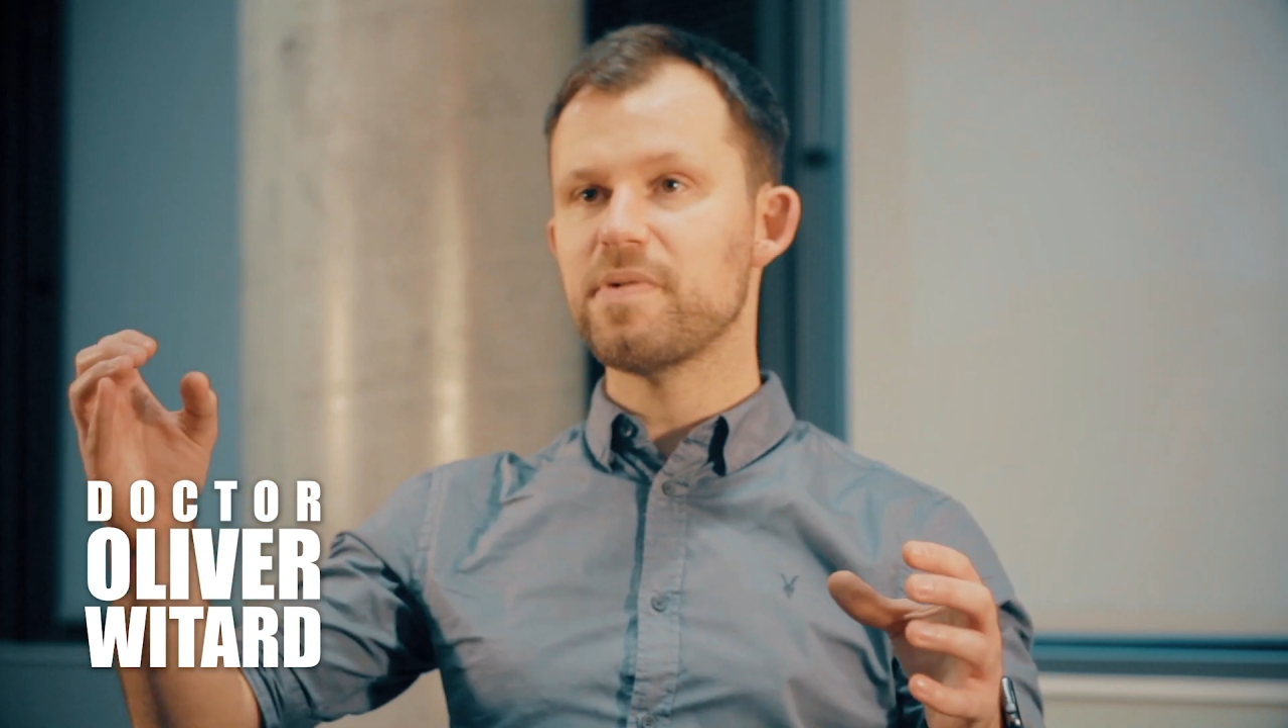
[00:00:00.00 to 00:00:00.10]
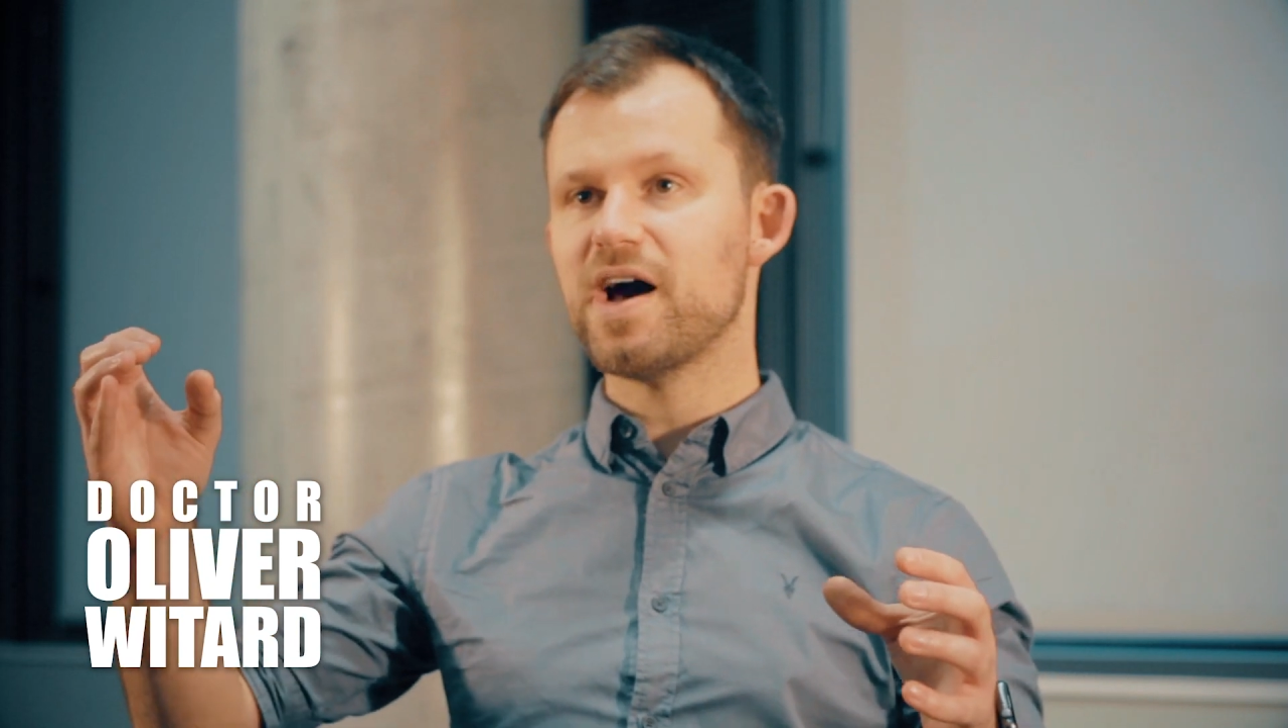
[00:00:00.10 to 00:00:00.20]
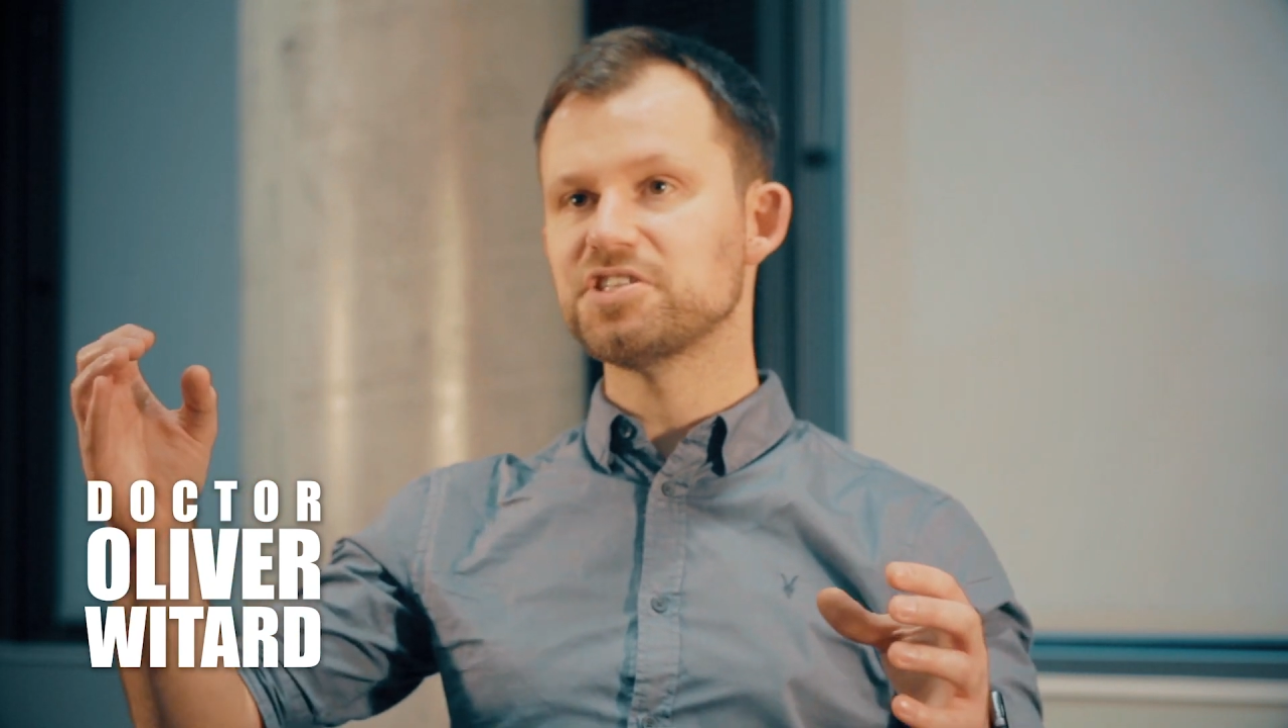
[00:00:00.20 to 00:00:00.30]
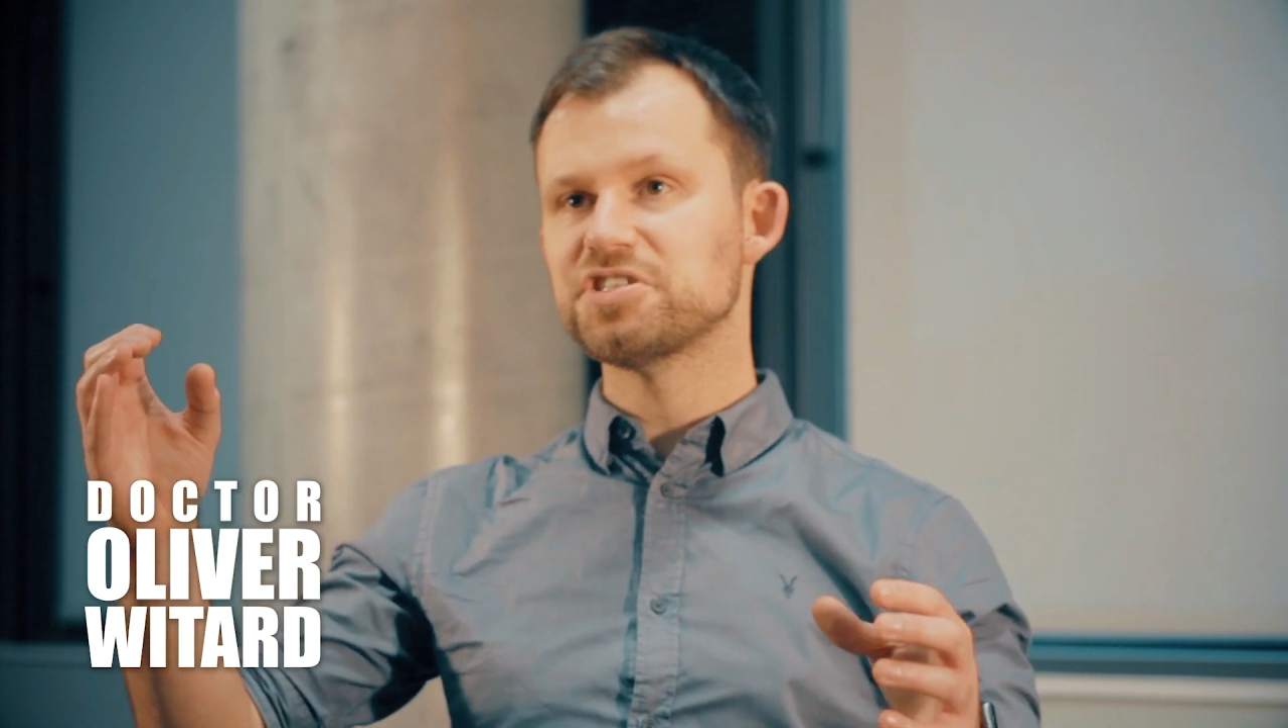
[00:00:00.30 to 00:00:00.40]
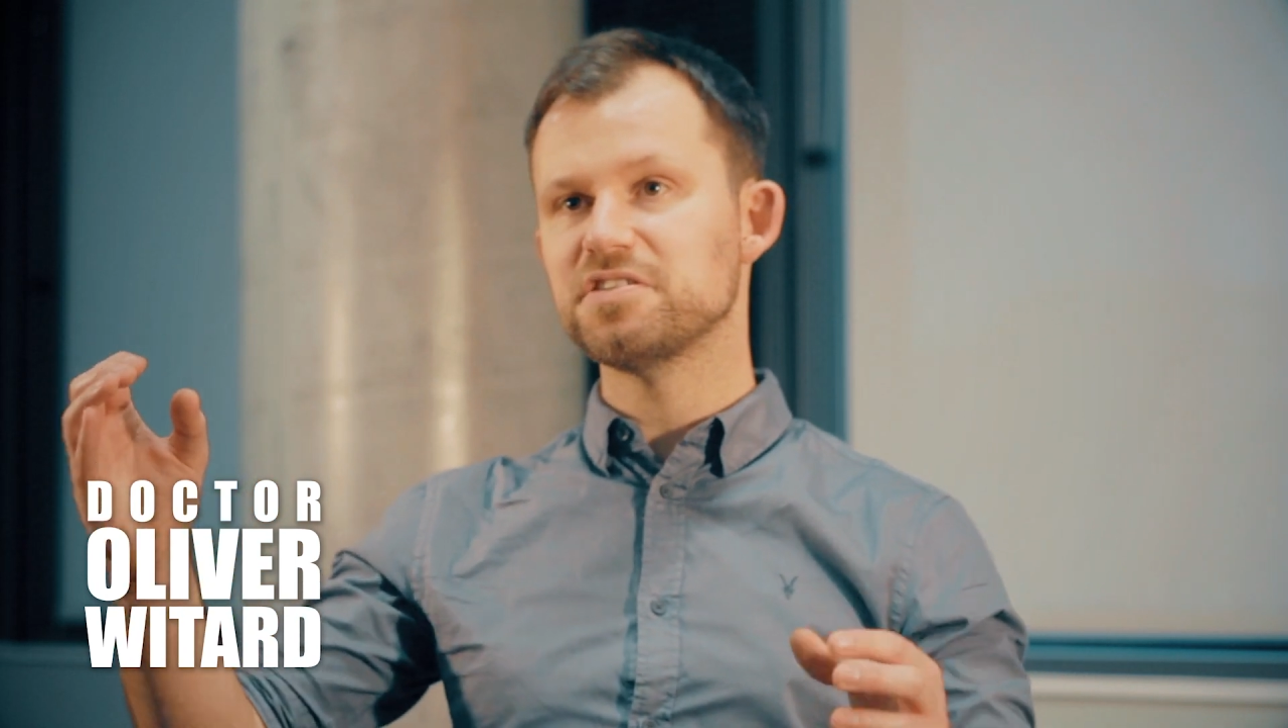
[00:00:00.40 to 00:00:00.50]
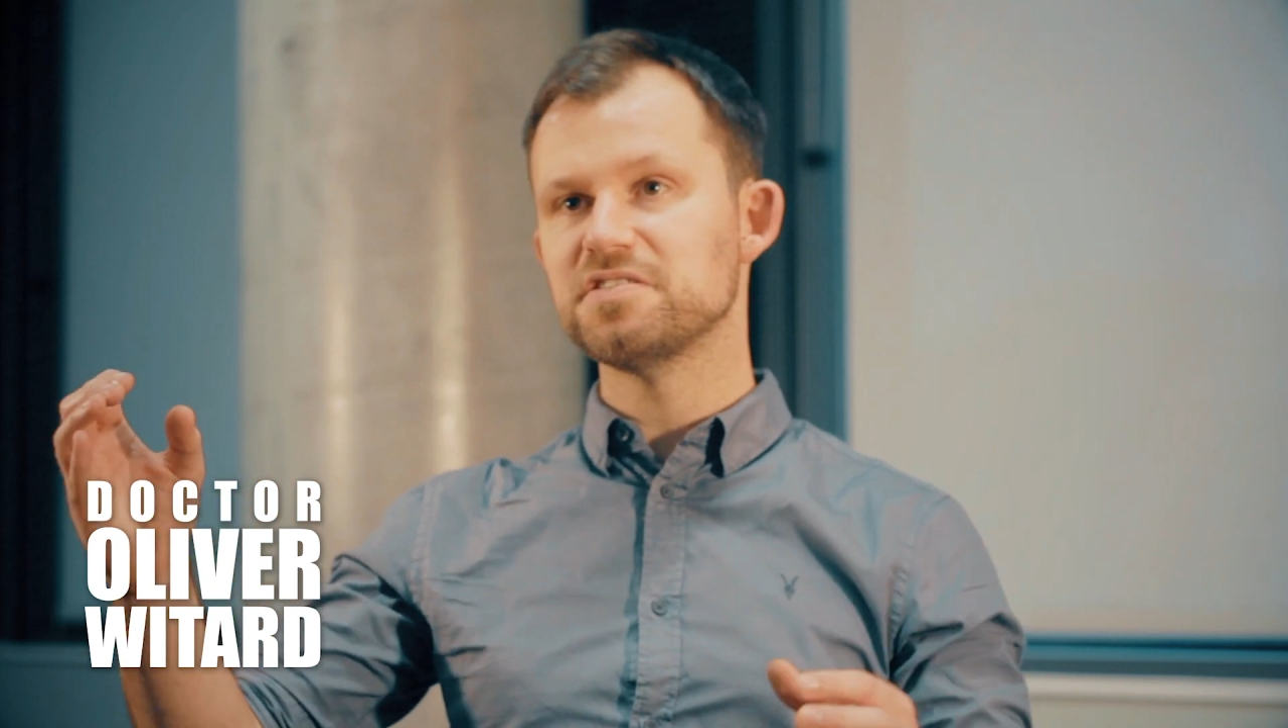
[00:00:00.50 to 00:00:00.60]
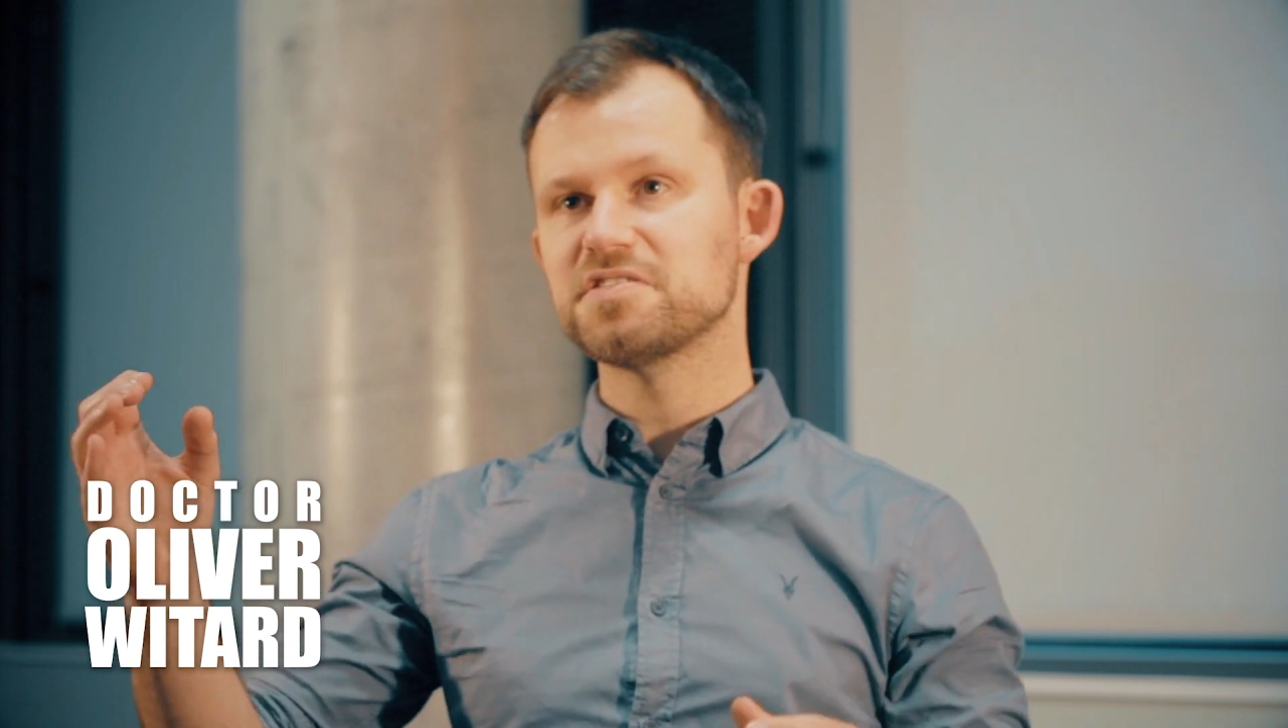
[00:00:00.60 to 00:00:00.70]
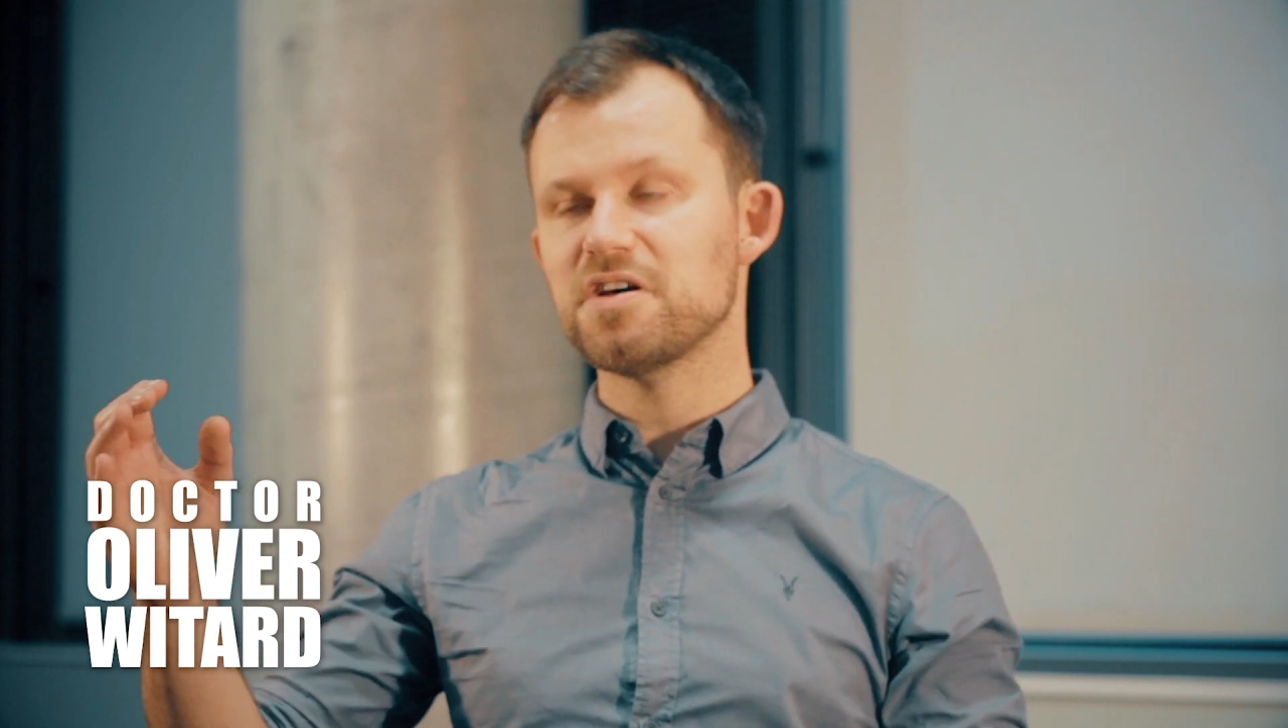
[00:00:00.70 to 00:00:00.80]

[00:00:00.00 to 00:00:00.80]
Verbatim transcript: matched and